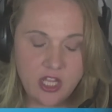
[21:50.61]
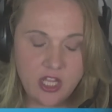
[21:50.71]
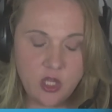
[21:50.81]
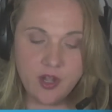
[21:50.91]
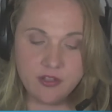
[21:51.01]

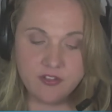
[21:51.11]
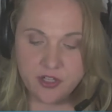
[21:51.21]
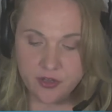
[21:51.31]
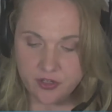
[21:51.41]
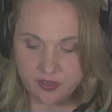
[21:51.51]
you want to
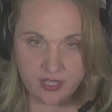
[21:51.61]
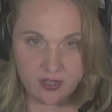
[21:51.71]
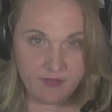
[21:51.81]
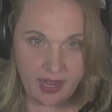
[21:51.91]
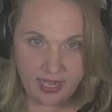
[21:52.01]
steer
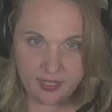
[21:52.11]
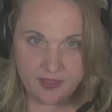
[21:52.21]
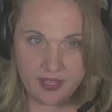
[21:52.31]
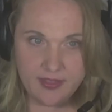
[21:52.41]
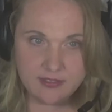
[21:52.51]
clear of
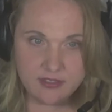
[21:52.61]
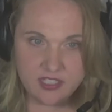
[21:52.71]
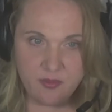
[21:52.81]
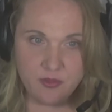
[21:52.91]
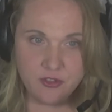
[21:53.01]
anything that
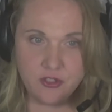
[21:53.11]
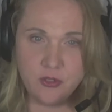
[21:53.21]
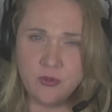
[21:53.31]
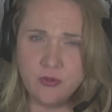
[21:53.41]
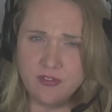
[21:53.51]
seems
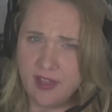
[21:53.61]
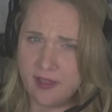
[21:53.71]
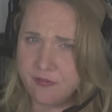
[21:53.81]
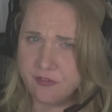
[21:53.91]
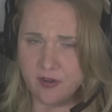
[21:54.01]
too
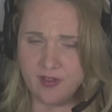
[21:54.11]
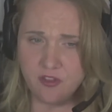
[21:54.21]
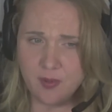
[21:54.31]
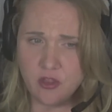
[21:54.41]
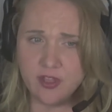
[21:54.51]
self-serving,
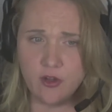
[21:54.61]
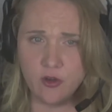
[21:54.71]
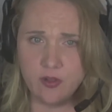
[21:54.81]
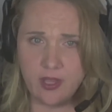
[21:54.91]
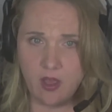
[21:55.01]
especially
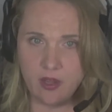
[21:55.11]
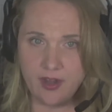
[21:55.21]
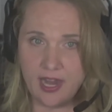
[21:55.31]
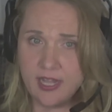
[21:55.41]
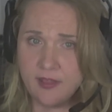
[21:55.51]
early on,
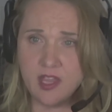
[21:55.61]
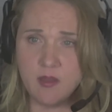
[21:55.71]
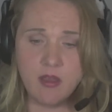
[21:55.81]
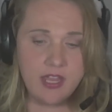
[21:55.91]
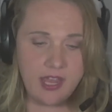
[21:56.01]
right? Anything
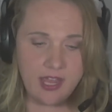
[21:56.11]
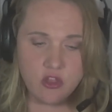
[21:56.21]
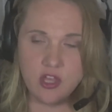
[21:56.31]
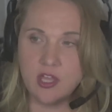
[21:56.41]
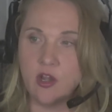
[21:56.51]
about
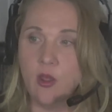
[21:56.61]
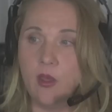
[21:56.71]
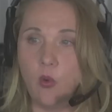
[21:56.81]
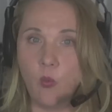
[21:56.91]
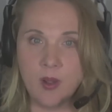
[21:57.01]
vacation,
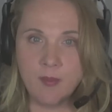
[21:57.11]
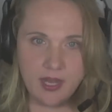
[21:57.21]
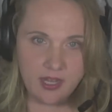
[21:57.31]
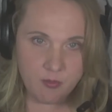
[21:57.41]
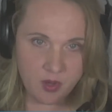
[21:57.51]
when am I
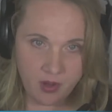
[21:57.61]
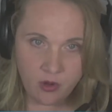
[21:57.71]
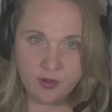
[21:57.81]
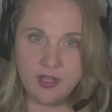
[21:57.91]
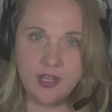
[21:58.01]
going to get
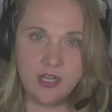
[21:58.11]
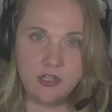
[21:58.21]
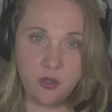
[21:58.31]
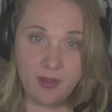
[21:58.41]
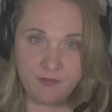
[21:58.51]
promoted?
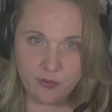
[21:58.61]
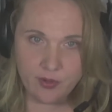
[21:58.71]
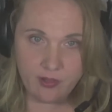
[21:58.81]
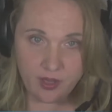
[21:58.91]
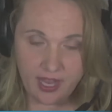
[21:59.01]
Do you pay for
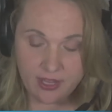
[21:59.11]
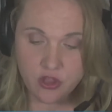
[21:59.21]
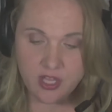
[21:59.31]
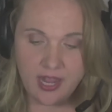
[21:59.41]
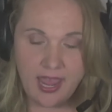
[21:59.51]

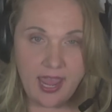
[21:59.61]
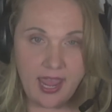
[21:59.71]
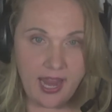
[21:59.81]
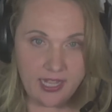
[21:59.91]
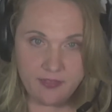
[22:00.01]
relocation?
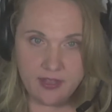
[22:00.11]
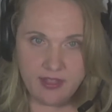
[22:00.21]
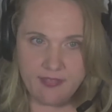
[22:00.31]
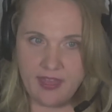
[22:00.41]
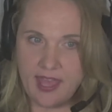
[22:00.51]
Anything
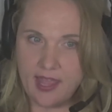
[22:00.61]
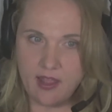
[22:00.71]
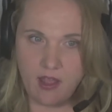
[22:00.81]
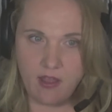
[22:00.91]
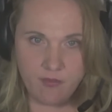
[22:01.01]
like
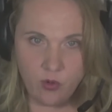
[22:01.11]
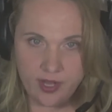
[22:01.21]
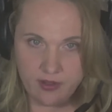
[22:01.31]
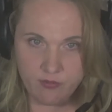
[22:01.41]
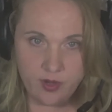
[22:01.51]
that,
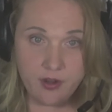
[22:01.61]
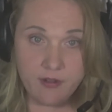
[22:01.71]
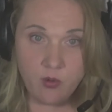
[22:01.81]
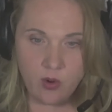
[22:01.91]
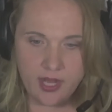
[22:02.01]

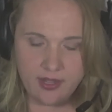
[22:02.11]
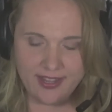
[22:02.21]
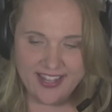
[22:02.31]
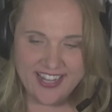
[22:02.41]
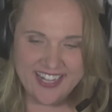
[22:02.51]

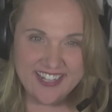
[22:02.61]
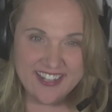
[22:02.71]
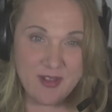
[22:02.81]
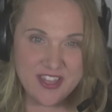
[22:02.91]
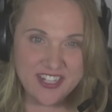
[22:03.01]
avoid,
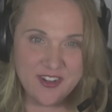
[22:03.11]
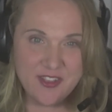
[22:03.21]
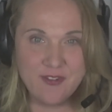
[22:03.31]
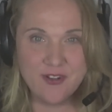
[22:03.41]
especially during the